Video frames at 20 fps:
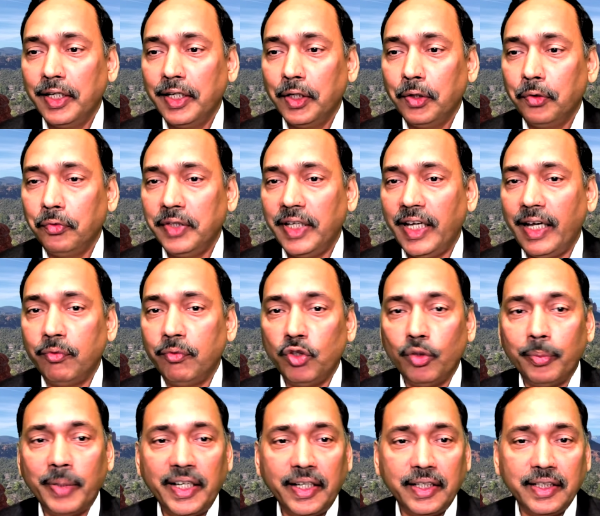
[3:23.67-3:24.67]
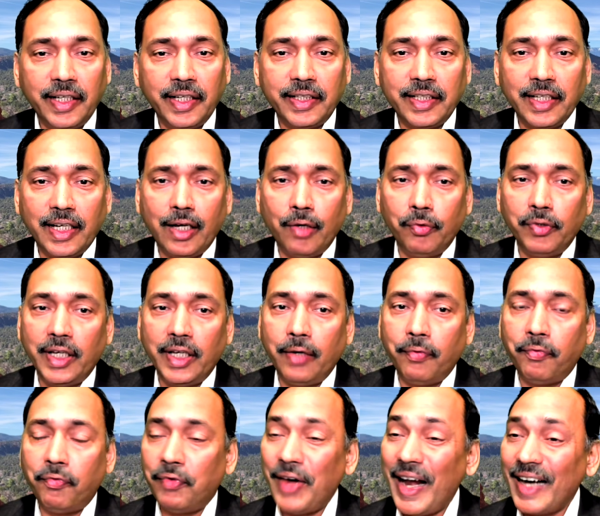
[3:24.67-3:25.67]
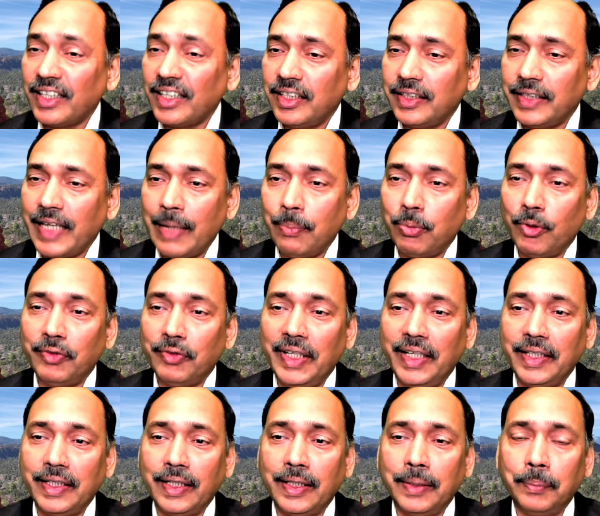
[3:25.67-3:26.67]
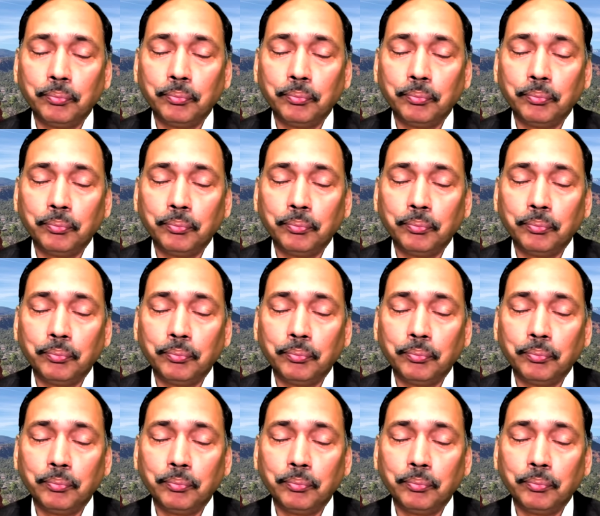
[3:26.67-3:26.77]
We have numeric data, we have factor type of data,